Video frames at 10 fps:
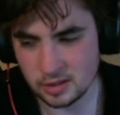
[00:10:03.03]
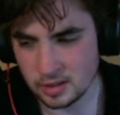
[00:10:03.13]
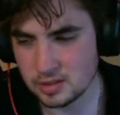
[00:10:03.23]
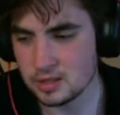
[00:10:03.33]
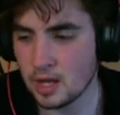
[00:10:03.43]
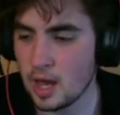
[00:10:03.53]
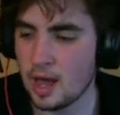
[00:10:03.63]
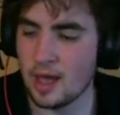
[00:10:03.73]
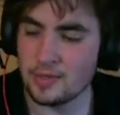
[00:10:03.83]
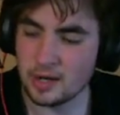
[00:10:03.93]
and this.
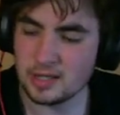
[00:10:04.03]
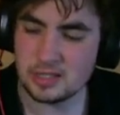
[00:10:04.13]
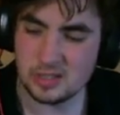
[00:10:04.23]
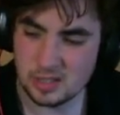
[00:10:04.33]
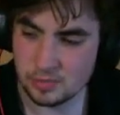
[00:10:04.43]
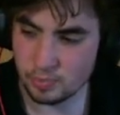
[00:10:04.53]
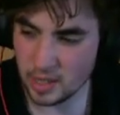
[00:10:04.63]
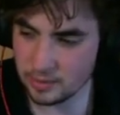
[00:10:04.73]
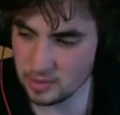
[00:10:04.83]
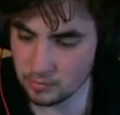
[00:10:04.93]
And then I see these
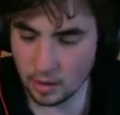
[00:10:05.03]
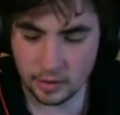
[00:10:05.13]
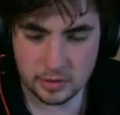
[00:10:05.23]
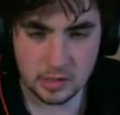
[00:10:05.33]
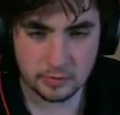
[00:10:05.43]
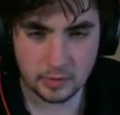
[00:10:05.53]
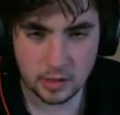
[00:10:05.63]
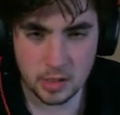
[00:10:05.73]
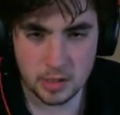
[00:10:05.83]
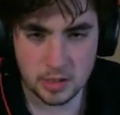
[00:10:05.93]
baby monster
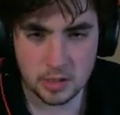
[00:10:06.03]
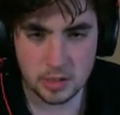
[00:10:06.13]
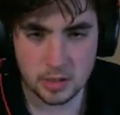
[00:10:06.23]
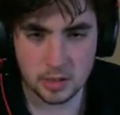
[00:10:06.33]
fuckers.